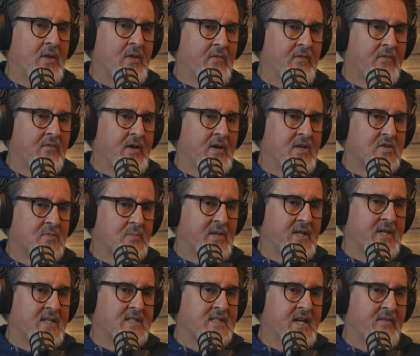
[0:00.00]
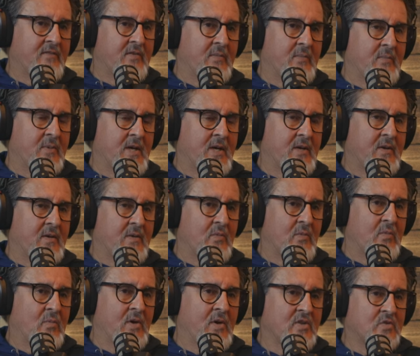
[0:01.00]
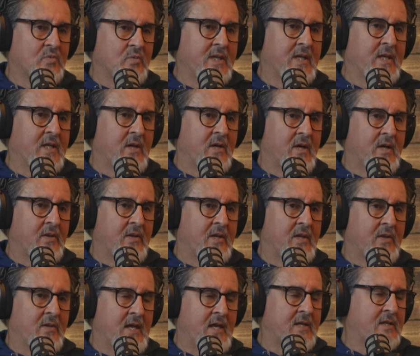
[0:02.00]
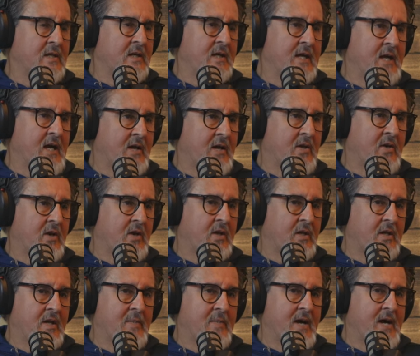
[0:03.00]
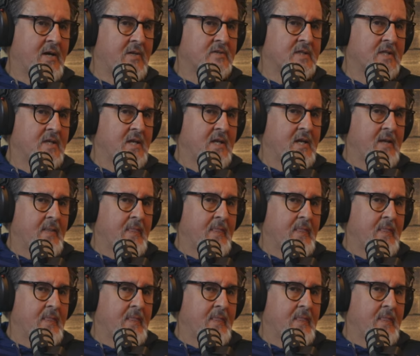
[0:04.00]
in the funnest place ever, but once we get on in that dugout in our clubhouse,